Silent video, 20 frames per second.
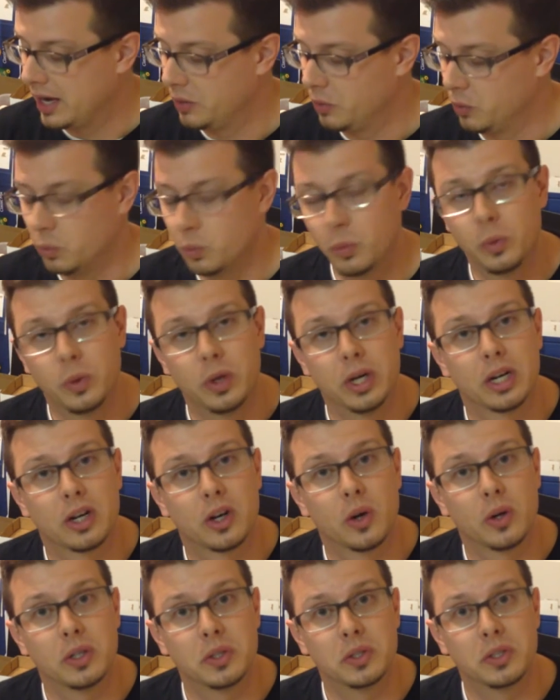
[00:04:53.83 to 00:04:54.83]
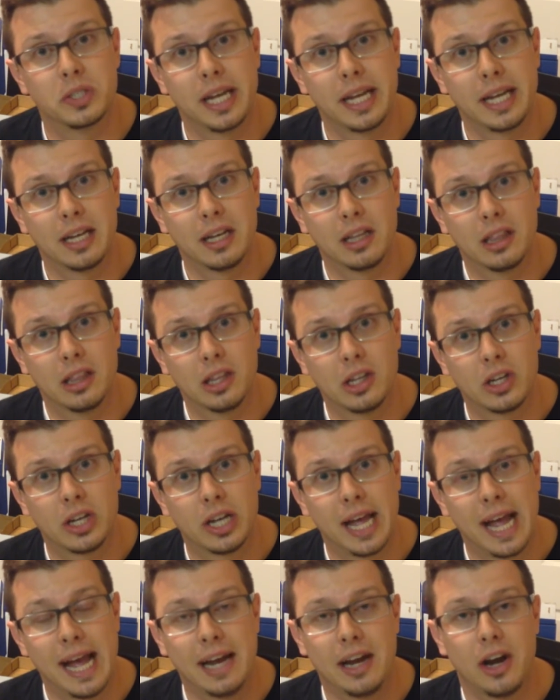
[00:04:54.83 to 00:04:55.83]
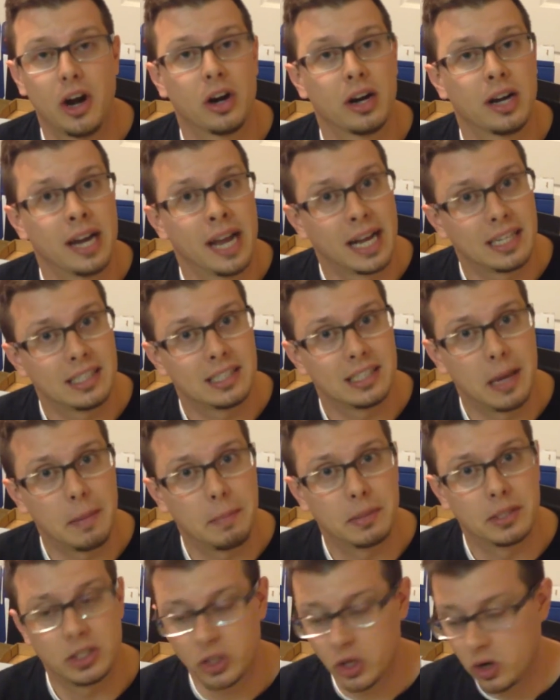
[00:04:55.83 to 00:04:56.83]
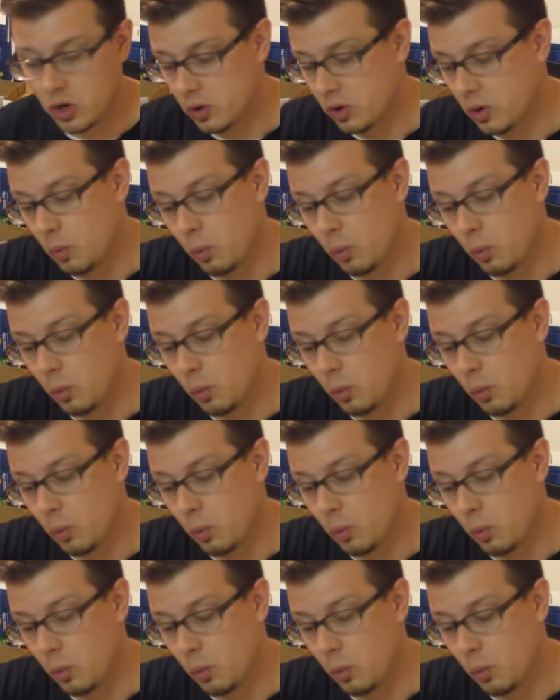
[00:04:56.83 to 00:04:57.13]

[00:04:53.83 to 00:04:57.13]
we're going to take a look at our next episode,